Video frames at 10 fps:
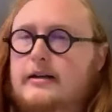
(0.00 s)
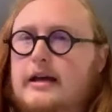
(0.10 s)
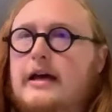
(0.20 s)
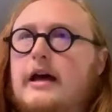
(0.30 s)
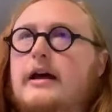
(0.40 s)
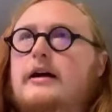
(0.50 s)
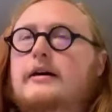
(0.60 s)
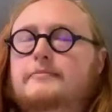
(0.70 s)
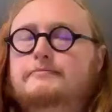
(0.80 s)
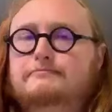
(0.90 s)
It,
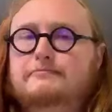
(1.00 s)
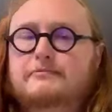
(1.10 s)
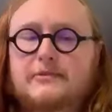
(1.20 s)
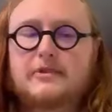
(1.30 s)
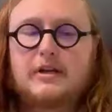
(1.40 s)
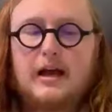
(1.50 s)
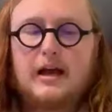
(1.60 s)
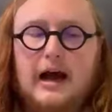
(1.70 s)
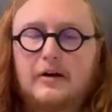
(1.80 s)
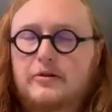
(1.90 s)

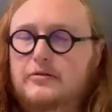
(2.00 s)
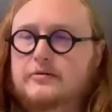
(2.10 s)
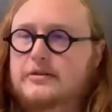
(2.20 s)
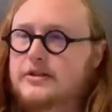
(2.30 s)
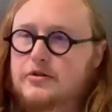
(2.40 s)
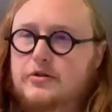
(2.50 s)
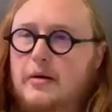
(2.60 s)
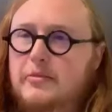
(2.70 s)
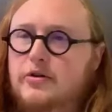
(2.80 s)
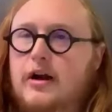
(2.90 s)
how did you
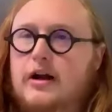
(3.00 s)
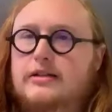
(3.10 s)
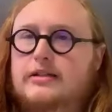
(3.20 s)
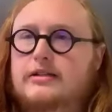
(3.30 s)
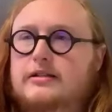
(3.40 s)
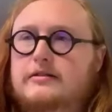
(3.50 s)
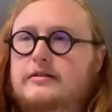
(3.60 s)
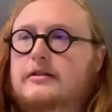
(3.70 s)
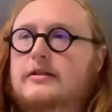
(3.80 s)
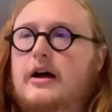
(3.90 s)
come across
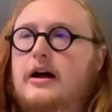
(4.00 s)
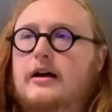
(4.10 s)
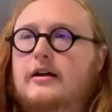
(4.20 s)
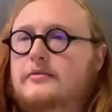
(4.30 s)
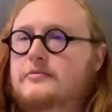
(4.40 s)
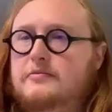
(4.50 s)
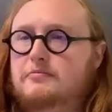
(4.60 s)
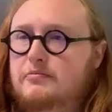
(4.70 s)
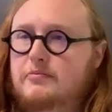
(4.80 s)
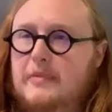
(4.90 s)
uh,
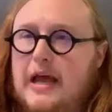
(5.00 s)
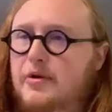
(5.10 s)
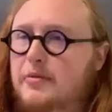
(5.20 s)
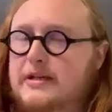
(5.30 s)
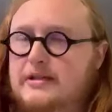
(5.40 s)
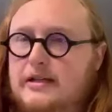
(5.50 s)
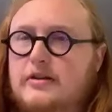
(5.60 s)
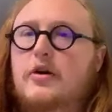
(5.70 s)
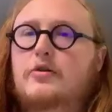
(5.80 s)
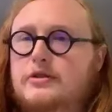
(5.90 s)

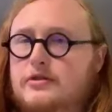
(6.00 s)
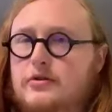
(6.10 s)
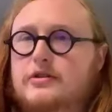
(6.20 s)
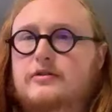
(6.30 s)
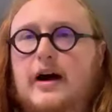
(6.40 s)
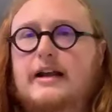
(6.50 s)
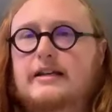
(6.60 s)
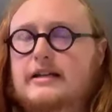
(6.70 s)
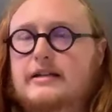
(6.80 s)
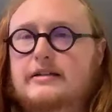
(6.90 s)
implementing those sorts of
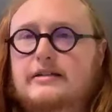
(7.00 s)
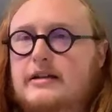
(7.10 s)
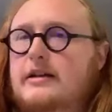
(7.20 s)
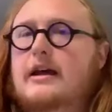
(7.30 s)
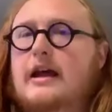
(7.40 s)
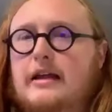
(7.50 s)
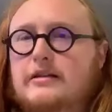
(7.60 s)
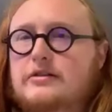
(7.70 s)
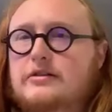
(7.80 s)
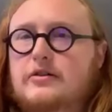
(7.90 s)
ideas
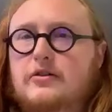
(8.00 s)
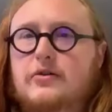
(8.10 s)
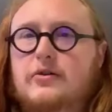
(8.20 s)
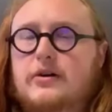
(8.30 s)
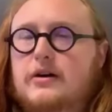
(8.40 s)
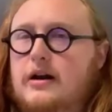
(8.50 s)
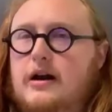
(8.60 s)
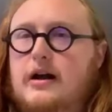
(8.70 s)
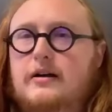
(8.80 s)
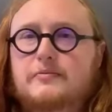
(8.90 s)
into your
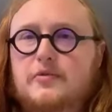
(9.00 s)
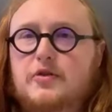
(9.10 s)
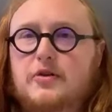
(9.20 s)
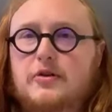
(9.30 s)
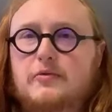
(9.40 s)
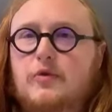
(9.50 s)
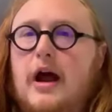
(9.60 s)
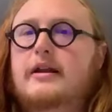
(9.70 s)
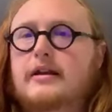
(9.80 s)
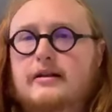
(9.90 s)

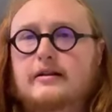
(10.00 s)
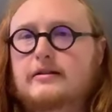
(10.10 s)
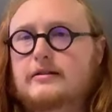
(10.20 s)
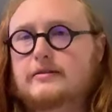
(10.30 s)
writing?